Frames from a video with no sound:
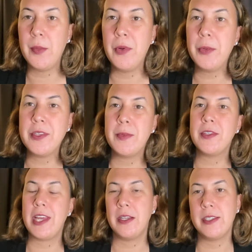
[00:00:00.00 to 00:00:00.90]
What was the
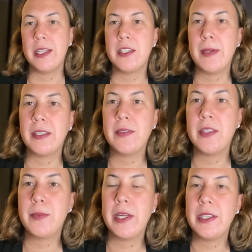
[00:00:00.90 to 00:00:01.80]
most challenging aspect
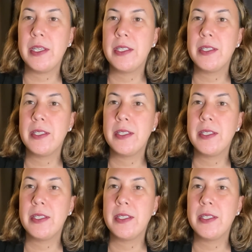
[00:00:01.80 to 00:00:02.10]
of this project?